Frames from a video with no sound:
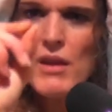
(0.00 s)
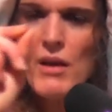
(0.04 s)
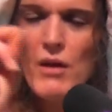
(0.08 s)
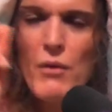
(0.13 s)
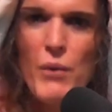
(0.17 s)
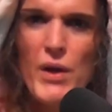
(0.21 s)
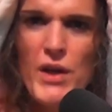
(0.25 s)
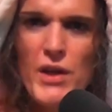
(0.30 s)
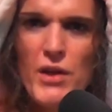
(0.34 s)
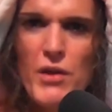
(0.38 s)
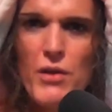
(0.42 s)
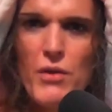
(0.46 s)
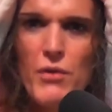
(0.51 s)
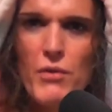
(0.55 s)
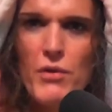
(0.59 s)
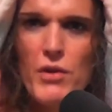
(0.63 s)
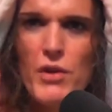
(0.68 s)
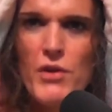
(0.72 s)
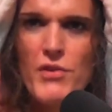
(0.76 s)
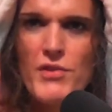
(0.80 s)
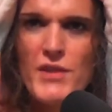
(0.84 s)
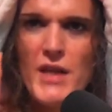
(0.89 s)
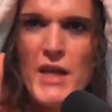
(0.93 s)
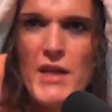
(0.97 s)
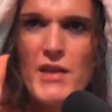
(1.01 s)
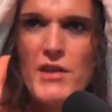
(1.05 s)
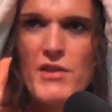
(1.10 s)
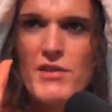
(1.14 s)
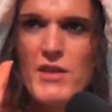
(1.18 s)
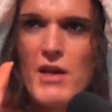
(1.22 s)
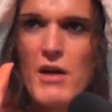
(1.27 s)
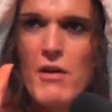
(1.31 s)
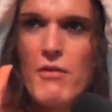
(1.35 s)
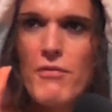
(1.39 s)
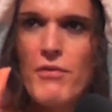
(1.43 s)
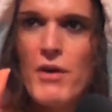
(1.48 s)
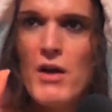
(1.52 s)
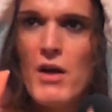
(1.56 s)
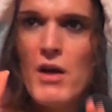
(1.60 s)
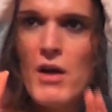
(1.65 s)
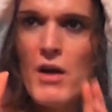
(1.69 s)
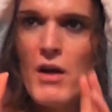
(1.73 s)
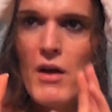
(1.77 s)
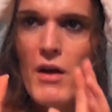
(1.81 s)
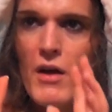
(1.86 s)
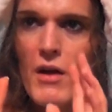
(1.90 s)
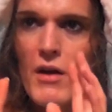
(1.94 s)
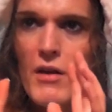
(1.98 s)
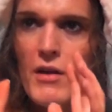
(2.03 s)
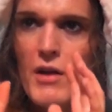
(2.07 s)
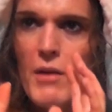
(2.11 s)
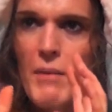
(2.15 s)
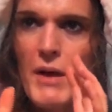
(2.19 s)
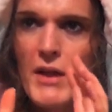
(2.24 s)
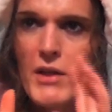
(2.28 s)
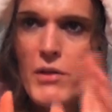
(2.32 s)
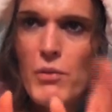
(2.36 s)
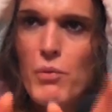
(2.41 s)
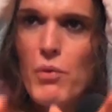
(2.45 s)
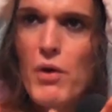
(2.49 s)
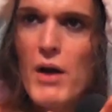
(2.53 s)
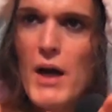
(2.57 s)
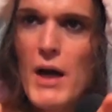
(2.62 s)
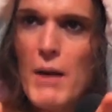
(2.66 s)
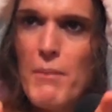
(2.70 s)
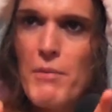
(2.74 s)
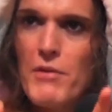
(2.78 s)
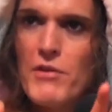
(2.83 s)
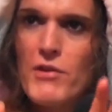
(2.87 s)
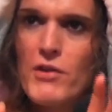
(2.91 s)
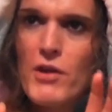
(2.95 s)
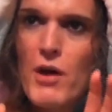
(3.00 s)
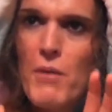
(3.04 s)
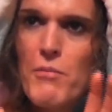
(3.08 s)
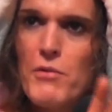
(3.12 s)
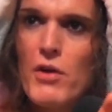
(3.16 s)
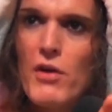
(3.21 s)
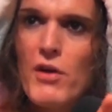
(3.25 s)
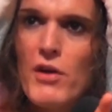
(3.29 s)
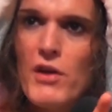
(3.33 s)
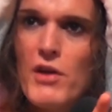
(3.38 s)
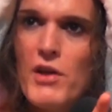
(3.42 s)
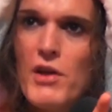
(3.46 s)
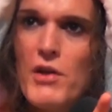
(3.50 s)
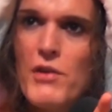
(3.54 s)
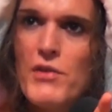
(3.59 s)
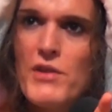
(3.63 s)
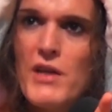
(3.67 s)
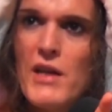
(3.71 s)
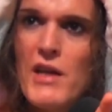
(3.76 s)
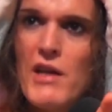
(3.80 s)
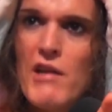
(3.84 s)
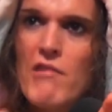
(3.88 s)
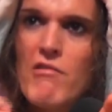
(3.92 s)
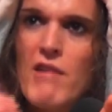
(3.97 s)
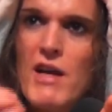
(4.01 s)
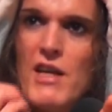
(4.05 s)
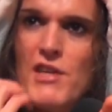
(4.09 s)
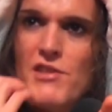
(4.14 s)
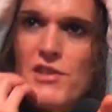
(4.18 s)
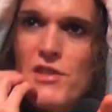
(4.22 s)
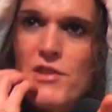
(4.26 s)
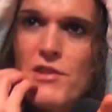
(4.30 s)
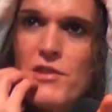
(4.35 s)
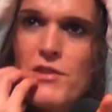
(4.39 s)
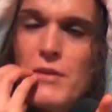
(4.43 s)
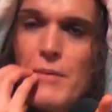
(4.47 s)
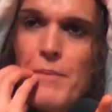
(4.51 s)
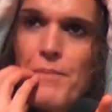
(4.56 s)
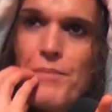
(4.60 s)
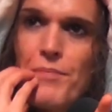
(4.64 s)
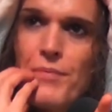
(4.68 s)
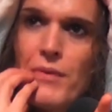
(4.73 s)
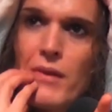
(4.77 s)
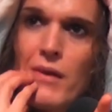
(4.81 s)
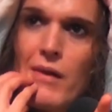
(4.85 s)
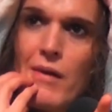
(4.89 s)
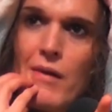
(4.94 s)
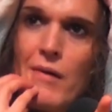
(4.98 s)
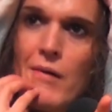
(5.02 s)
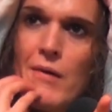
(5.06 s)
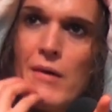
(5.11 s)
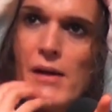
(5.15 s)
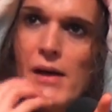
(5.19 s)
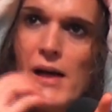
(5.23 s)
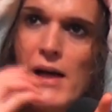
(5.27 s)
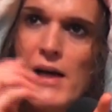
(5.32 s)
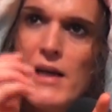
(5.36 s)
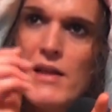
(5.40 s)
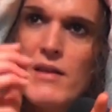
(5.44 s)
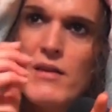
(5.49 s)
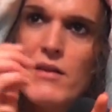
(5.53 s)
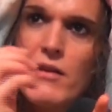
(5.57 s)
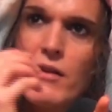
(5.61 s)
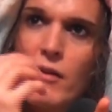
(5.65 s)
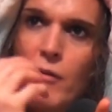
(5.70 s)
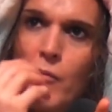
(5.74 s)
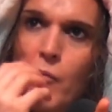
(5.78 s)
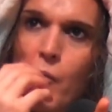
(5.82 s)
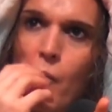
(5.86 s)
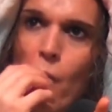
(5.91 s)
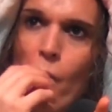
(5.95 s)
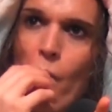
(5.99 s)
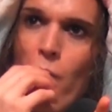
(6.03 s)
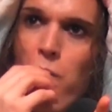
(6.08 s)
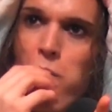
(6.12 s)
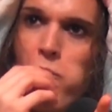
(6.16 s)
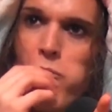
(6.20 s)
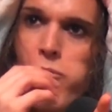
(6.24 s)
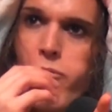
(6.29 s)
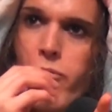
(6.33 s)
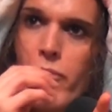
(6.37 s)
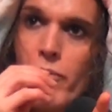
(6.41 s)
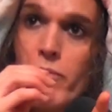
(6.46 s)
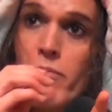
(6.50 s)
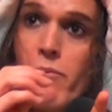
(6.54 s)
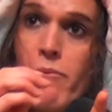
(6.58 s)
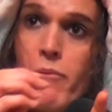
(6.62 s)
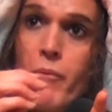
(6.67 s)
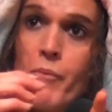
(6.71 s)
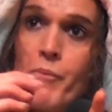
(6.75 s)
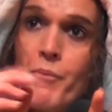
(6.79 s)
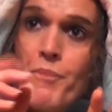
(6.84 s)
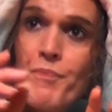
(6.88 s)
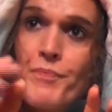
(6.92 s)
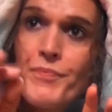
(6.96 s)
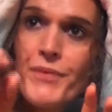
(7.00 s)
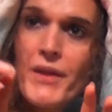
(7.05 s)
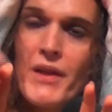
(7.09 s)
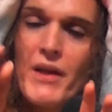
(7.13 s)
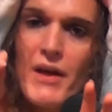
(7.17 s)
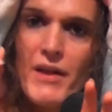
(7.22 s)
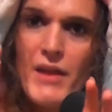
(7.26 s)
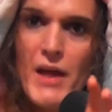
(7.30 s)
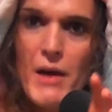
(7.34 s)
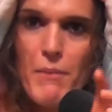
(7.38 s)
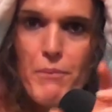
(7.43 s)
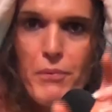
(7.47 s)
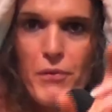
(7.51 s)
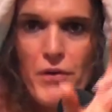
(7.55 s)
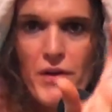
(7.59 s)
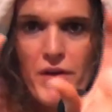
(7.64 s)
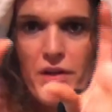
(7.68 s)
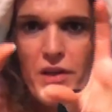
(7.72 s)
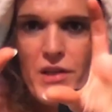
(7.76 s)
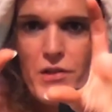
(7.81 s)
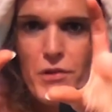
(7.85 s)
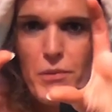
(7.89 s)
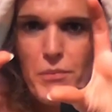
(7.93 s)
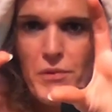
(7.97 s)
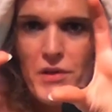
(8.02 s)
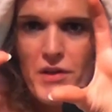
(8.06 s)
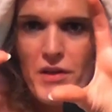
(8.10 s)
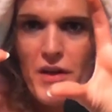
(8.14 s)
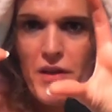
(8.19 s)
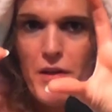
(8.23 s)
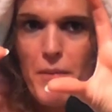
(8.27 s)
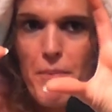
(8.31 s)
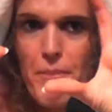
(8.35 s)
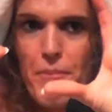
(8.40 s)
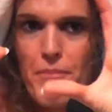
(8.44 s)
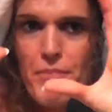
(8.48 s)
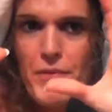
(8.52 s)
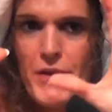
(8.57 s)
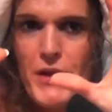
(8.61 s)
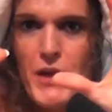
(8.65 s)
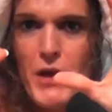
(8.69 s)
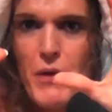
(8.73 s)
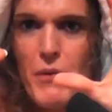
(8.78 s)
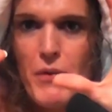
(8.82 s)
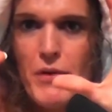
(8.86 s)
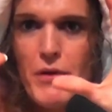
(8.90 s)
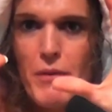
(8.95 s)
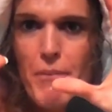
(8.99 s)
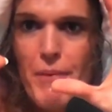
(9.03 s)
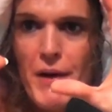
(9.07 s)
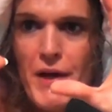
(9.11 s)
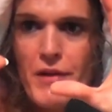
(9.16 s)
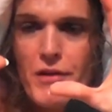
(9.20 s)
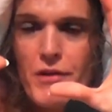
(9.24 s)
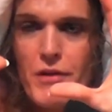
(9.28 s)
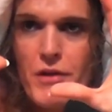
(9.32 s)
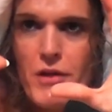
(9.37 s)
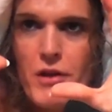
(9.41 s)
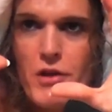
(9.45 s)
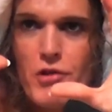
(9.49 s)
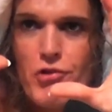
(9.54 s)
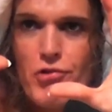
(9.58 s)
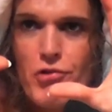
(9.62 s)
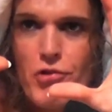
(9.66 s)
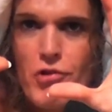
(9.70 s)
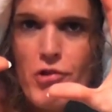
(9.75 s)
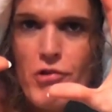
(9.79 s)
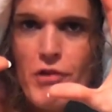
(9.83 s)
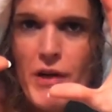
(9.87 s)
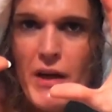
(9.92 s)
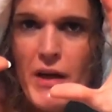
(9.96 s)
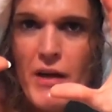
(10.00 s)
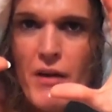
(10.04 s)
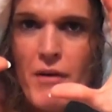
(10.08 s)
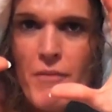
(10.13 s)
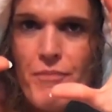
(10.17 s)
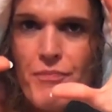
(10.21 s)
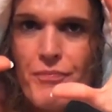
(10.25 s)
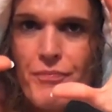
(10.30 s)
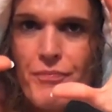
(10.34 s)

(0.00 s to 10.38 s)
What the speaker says: where you say to yourself, no matter what happens, I'm not going to use any erasers. And at that point, it's almost like you and the drawing,